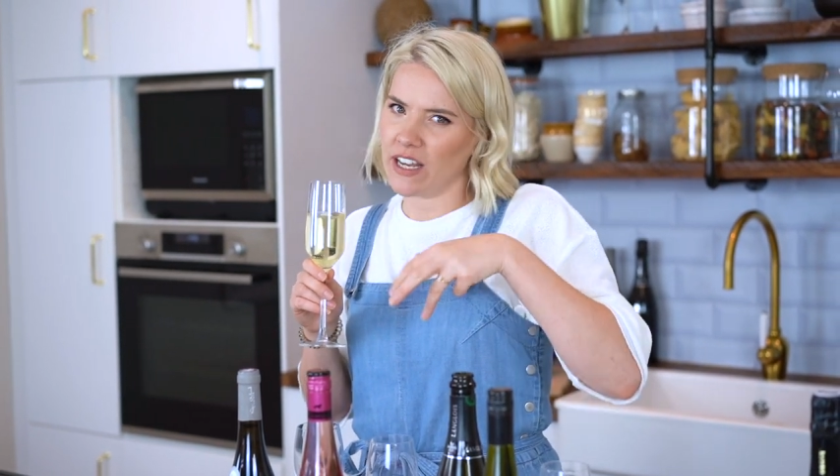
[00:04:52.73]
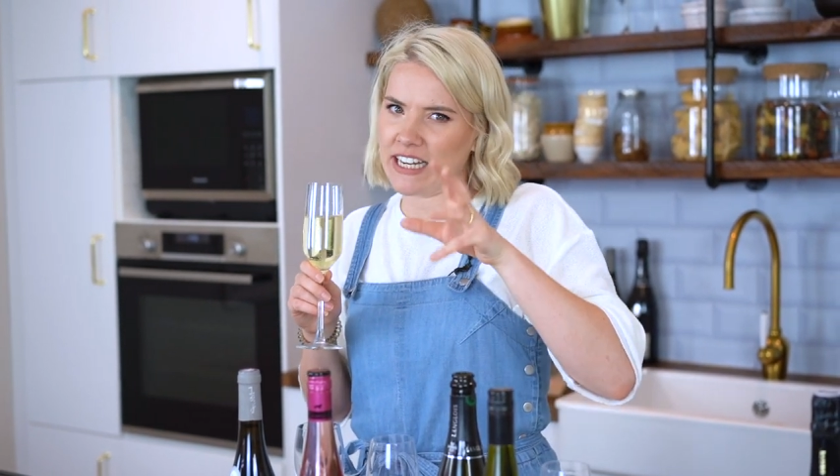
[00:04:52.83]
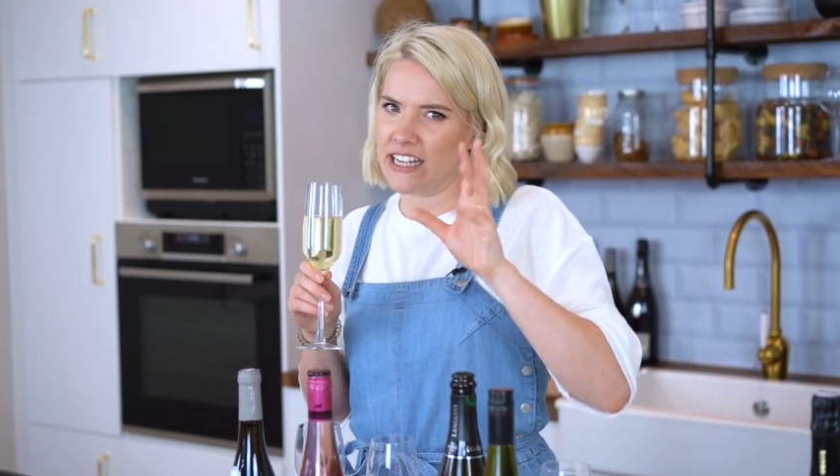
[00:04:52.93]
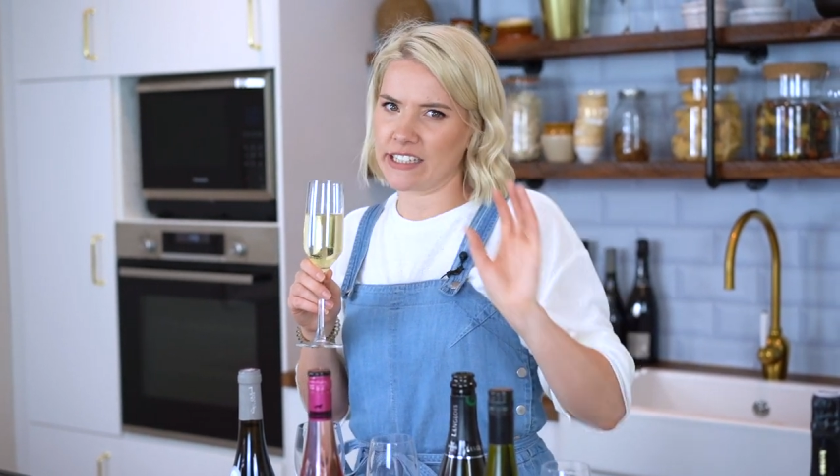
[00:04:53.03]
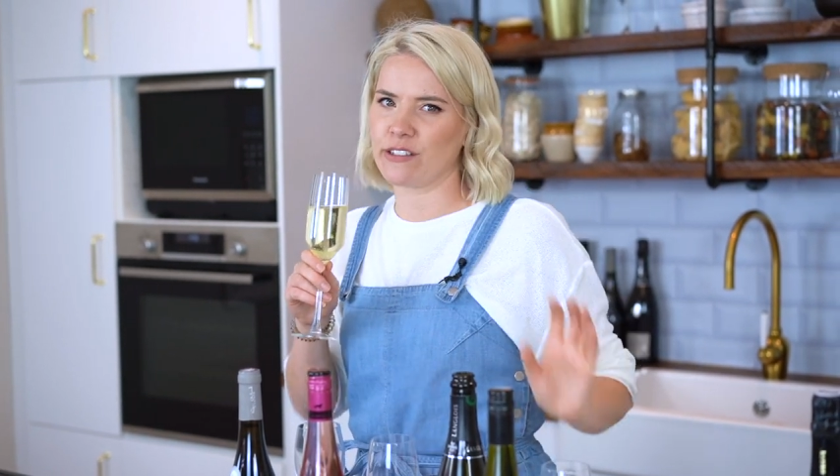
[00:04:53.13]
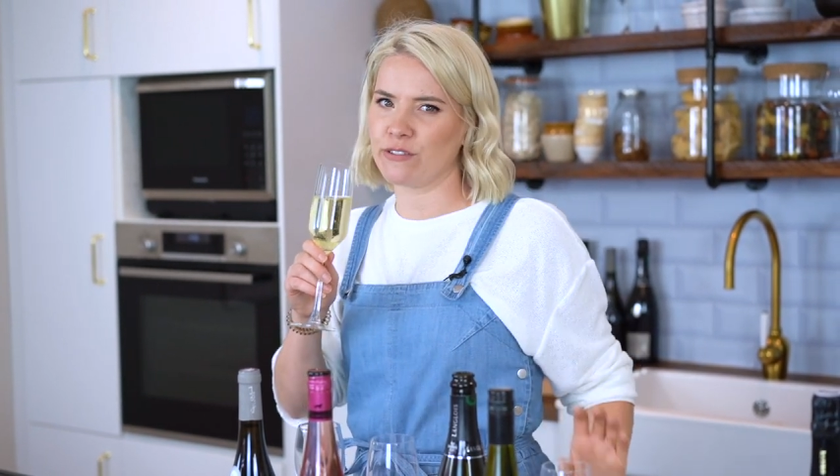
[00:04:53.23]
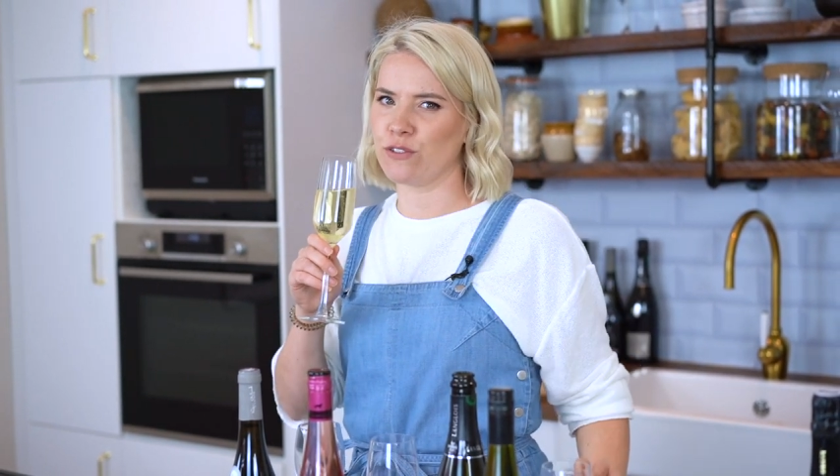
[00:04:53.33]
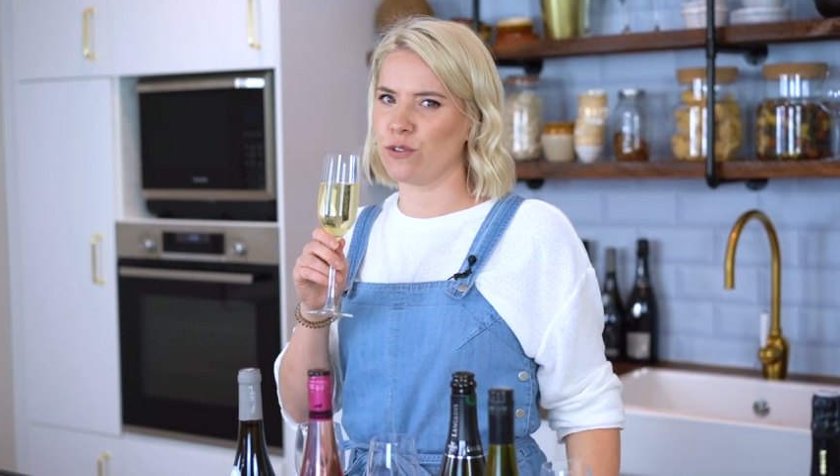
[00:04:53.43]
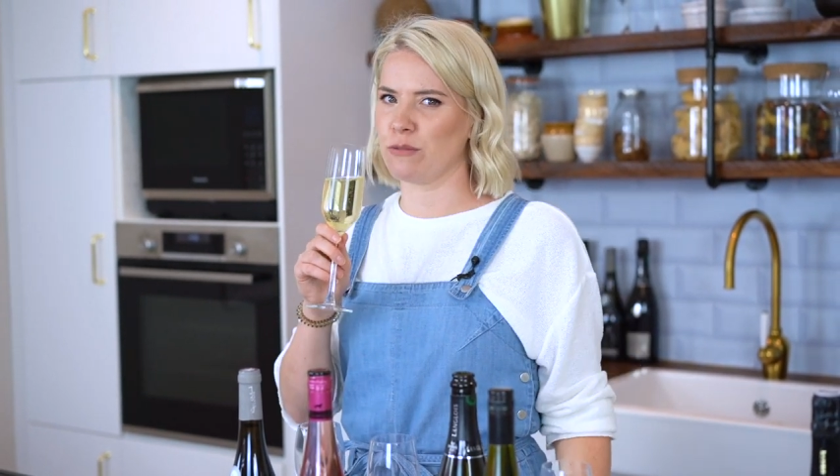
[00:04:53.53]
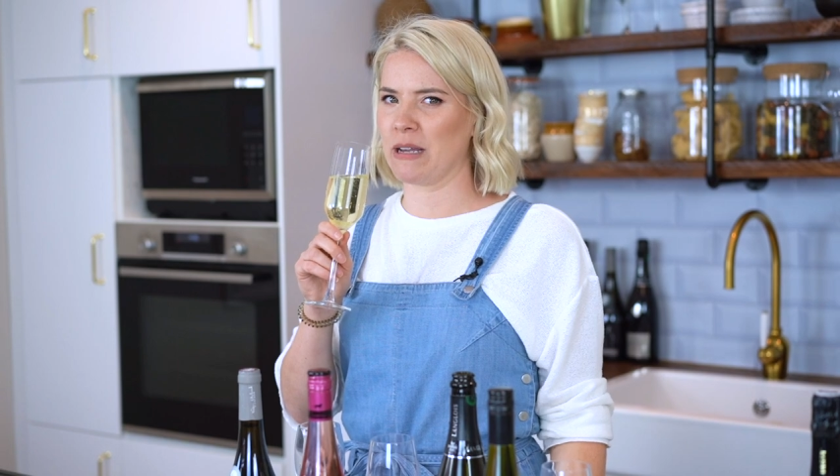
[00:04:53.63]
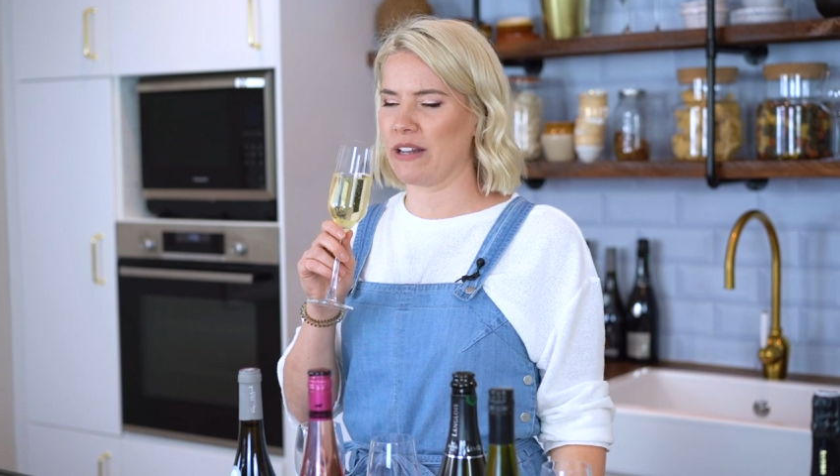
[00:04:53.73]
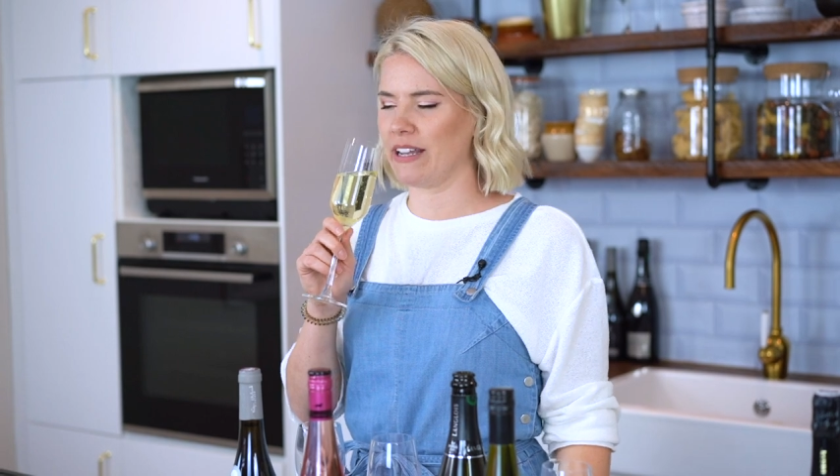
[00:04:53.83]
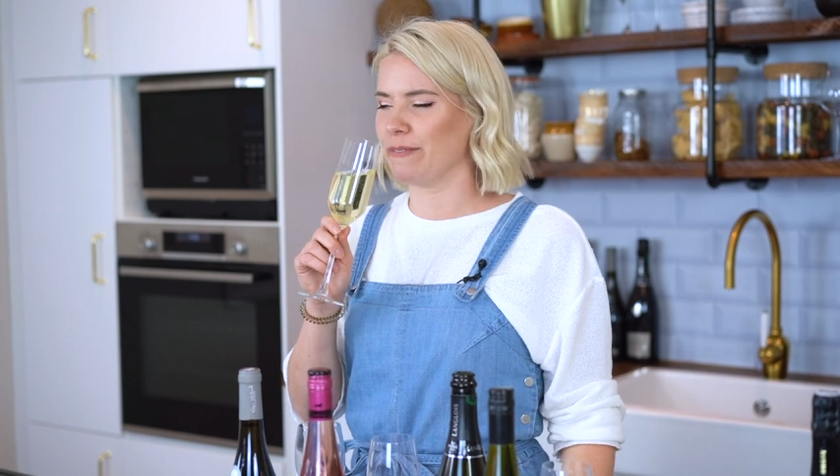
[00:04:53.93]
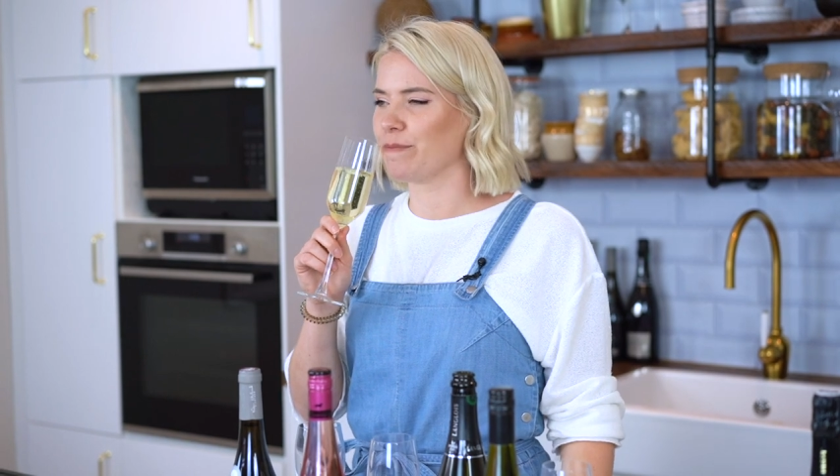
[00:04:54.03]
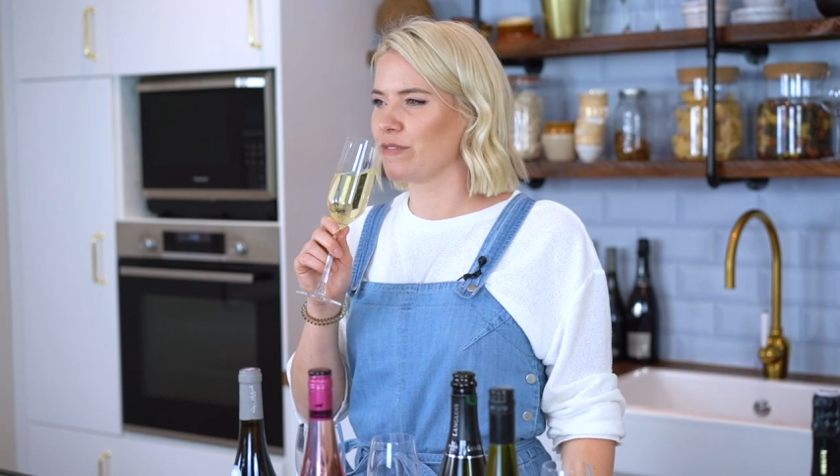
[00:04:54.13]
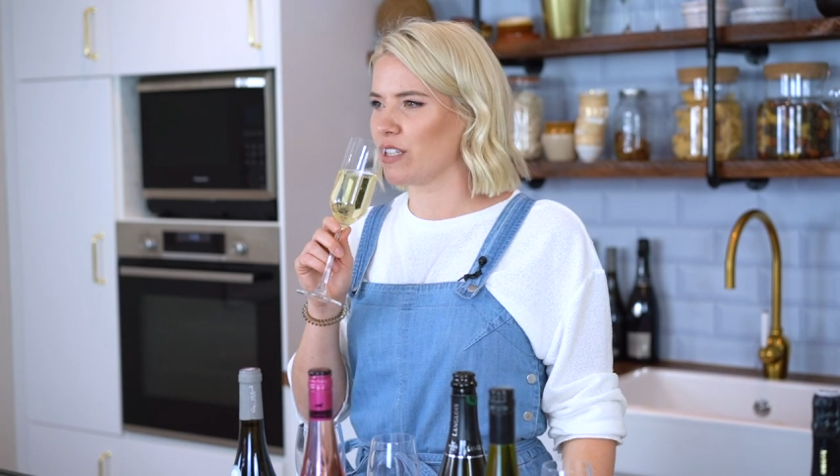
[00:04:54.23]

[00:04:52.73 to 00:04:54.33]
like Niagara Falls about it.